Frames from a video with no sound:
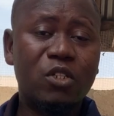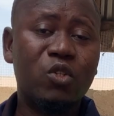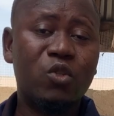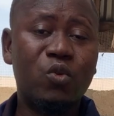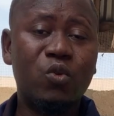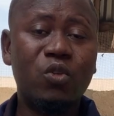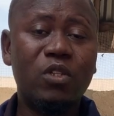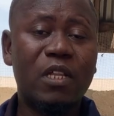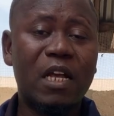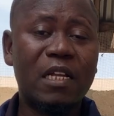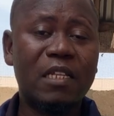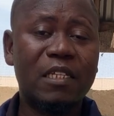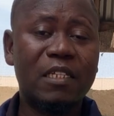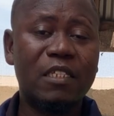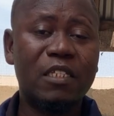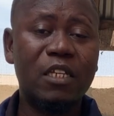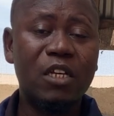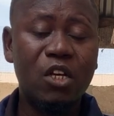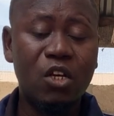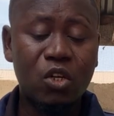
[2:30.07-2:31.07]
to do that
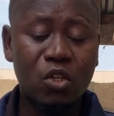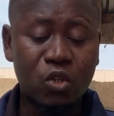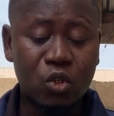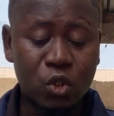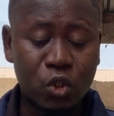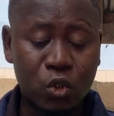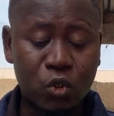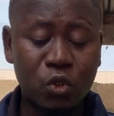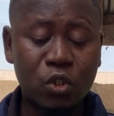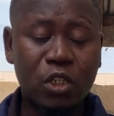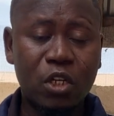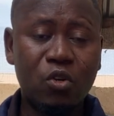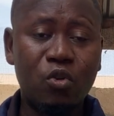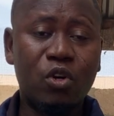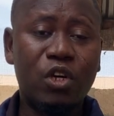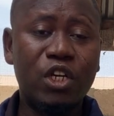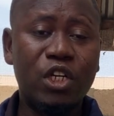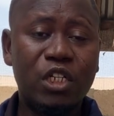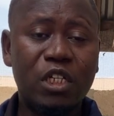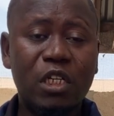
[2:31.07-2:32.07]
is to choose the
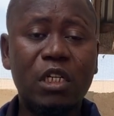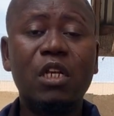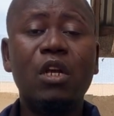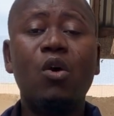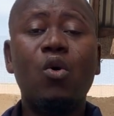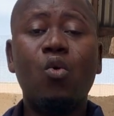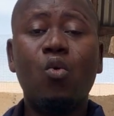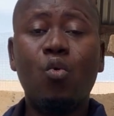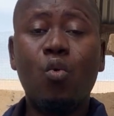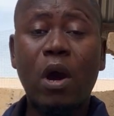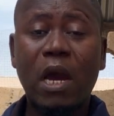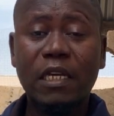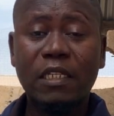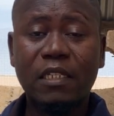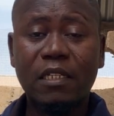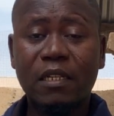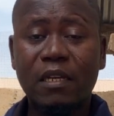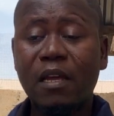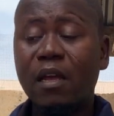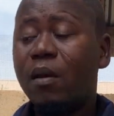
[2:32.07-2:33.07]
location
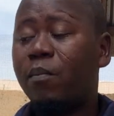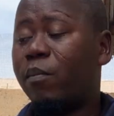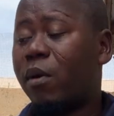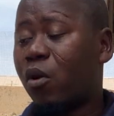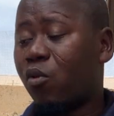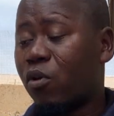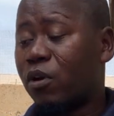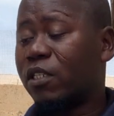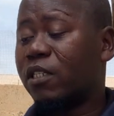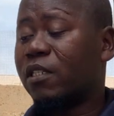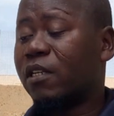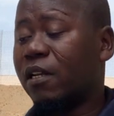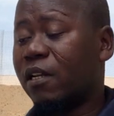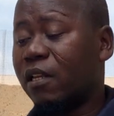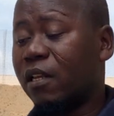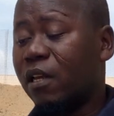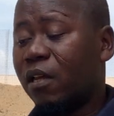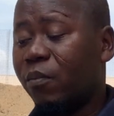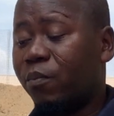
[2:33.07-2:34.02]
wisely by considering